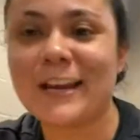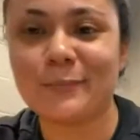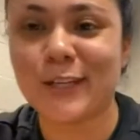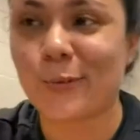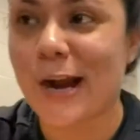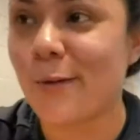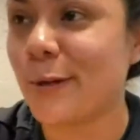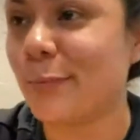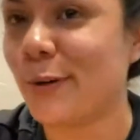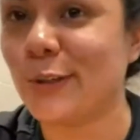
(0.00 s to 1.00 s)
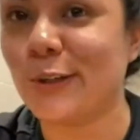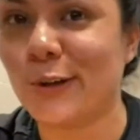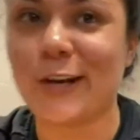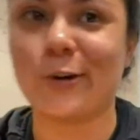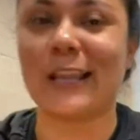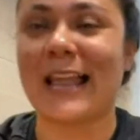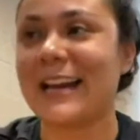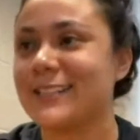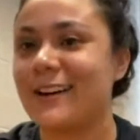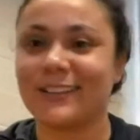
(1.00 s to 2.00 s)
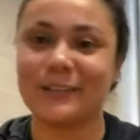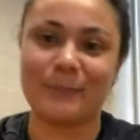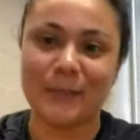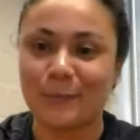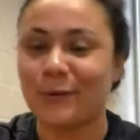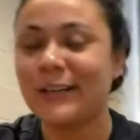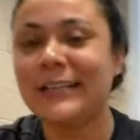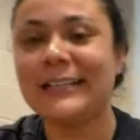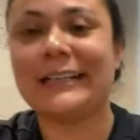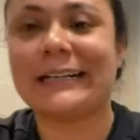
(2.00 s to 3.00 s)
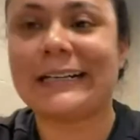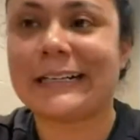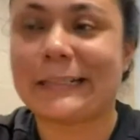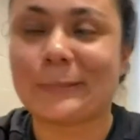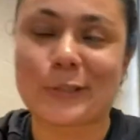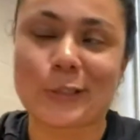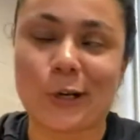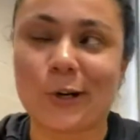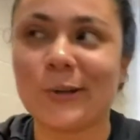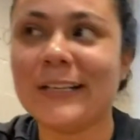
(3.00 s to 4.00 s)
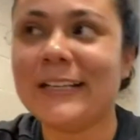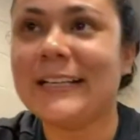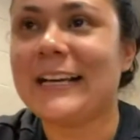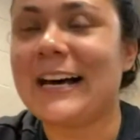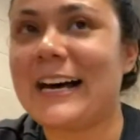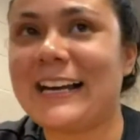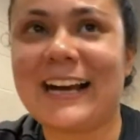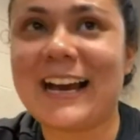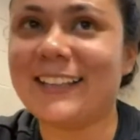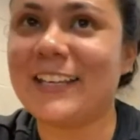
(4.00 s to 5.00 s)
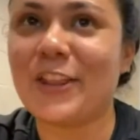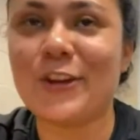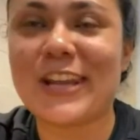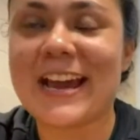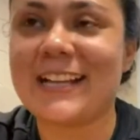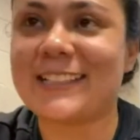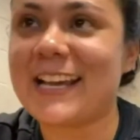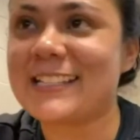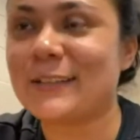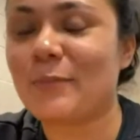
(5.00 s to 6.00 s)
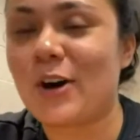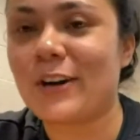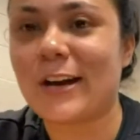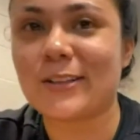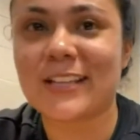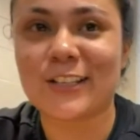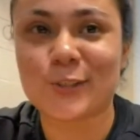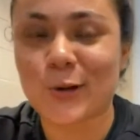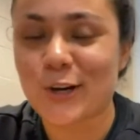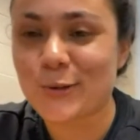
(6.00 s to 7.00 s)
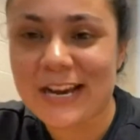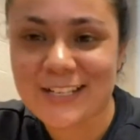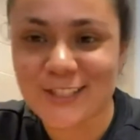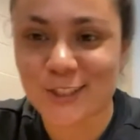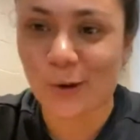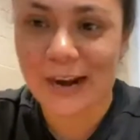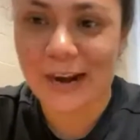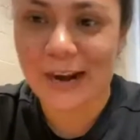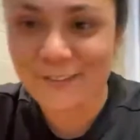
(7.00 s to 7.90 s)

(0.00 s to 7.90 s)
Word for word: being around people, you know. They don't like talking to people. The other day I texted them all and I was like, so are you guys thriving in